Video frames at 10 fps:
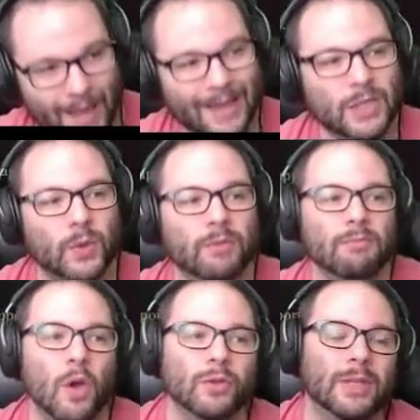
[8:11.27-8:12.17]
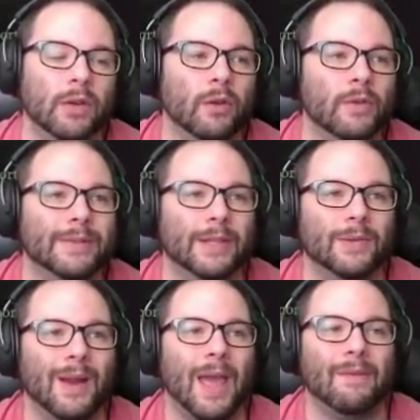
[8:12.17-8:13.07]
As with most heroes that
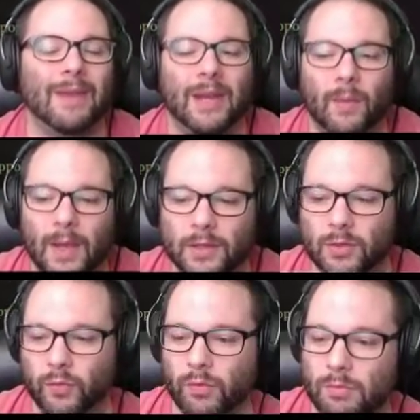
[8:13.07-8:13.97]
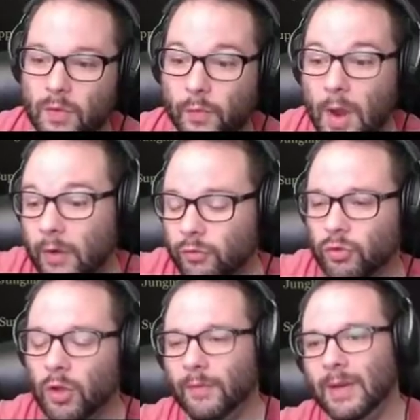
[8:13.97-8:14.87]
do not have any way to remove crowd
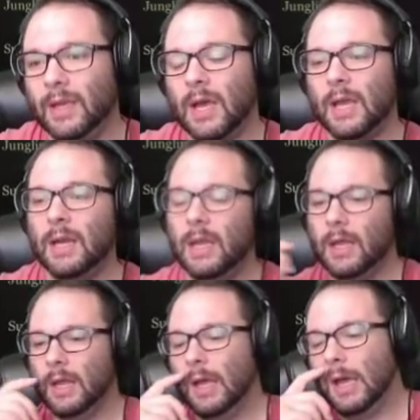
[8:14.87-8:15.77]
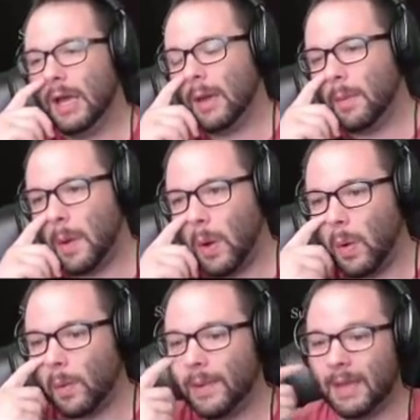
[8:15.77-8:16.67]
control of any kind,
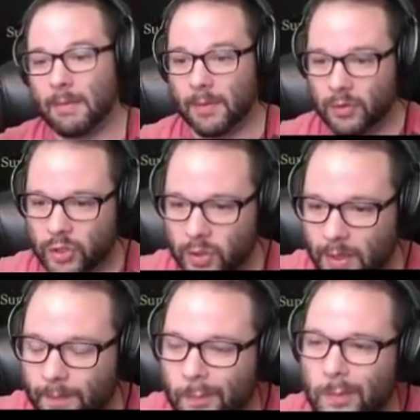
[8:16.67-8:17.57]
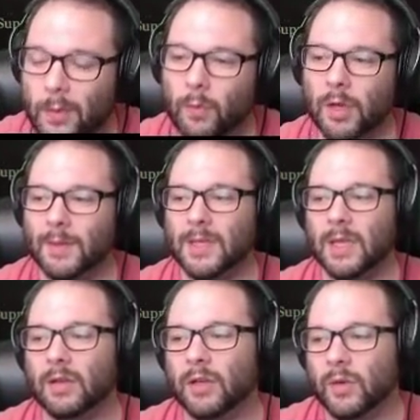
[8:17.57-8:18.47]
or become immune to it, we're going to be
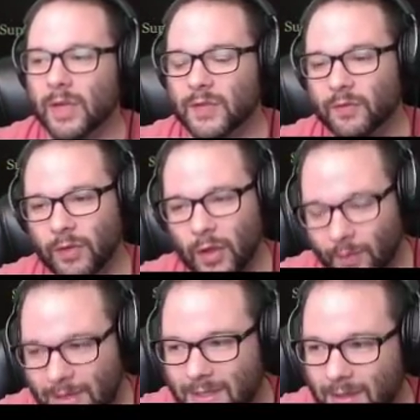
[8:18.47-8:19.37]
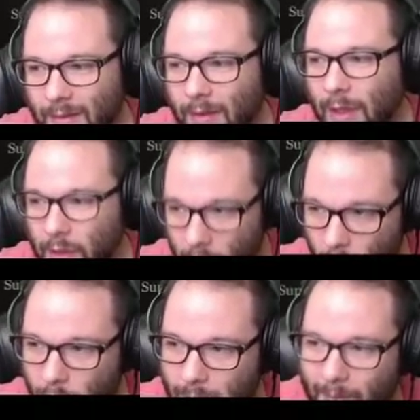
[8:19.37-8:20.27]
taking Gilded Greaves for that reason
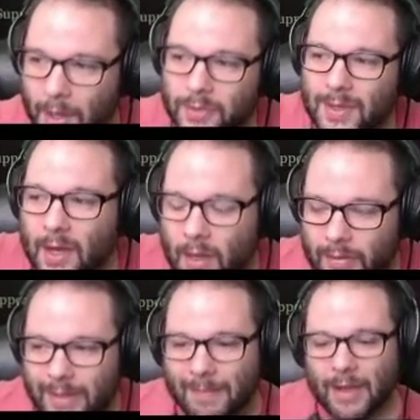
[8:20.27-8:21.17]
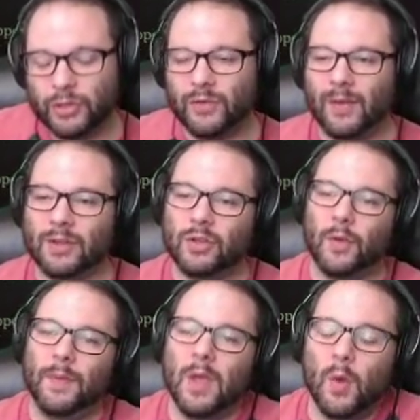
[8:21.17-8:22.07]
alone, but we also get 110 magic defense.
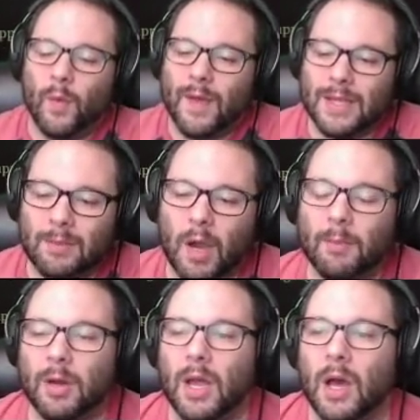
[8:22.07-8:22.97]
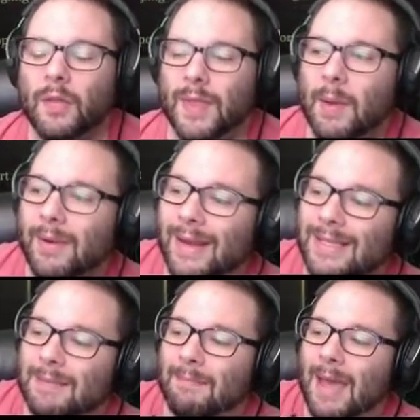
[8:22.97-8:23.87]
So we got some armor and health. Now we're getting
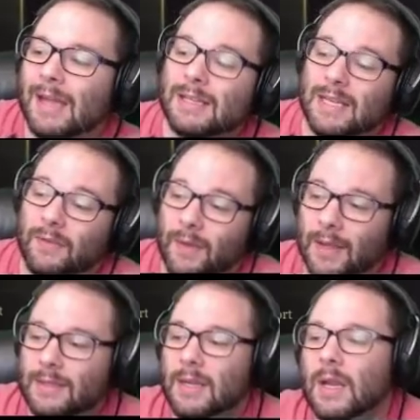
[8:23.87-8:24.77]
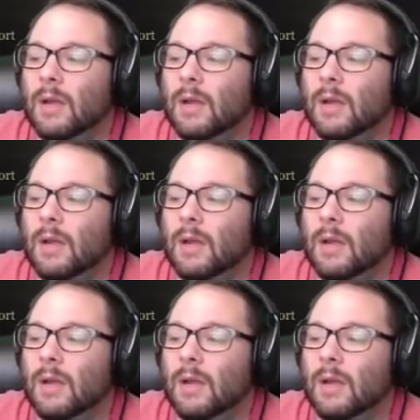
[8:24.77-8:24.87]
some magic defense.